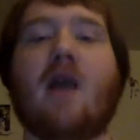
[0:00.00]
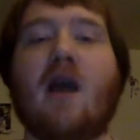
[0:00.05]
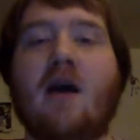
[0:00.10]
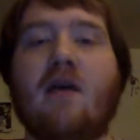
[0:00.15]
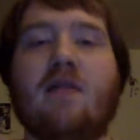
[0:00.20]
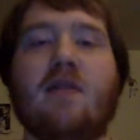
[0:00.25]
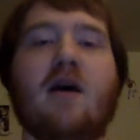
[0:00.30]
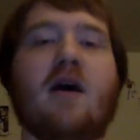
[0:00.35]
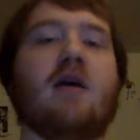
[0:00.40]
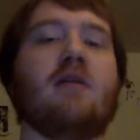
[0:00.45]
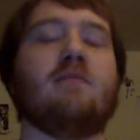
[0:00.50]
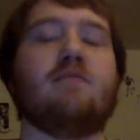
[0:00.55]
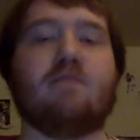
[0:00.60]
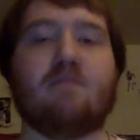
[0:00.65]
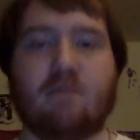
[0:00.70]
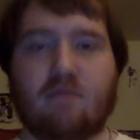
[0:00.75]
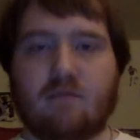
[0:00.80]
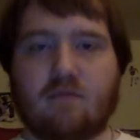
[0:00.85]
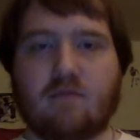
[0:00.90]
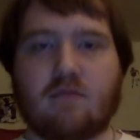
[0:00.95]
And then
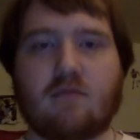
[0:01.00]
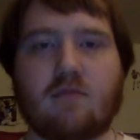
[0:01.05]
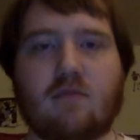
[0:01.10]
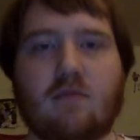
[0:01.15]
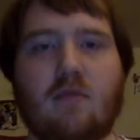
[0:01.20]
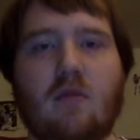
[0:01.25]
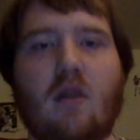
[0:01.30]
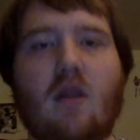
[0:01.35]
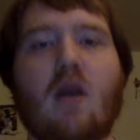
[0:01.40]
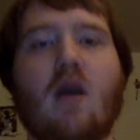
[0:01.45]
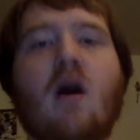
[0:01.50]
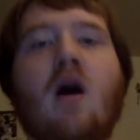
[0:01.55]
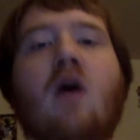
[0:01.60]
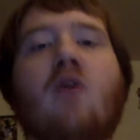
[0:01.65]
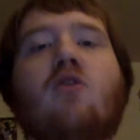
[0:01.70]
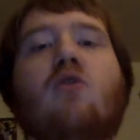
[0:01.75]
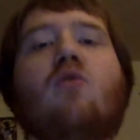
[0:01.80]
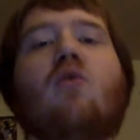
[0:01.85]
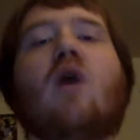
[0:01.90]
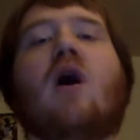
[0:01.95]

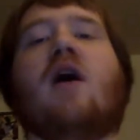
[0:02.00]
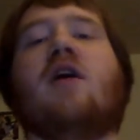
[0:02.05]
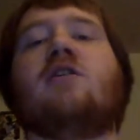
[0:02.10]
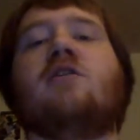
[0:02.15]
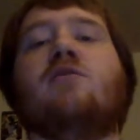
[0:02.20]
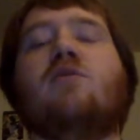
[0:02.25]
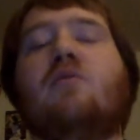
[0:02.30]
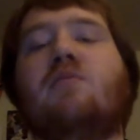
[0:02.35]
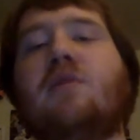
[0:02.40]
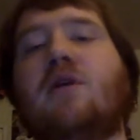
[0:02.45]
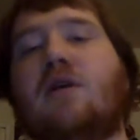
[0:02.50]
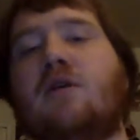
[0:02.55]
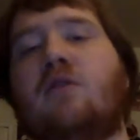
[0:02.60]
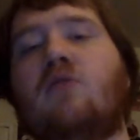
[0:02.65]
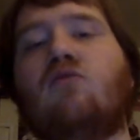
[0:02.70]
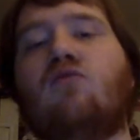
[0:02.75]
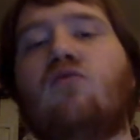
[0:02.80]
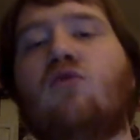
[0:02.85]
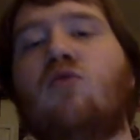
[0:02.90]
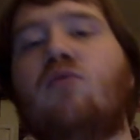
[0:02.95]
otherwise, it would be
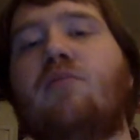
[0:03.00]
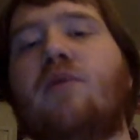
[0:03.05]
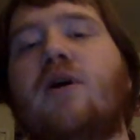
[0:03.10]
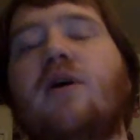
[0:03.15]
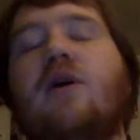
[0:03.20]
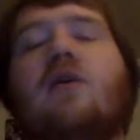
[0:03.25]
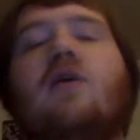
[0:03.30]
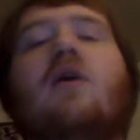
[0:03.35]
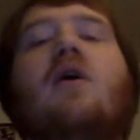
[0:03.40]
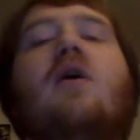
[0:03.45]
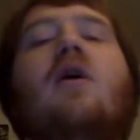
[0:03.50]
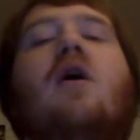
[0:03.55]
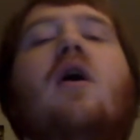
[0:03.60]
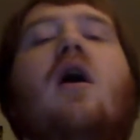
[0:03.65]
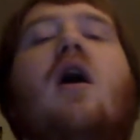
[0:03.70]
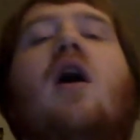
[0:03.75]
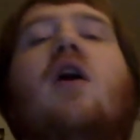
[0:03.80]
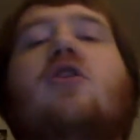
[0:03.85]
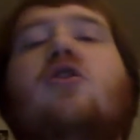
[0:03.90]
grouping uh,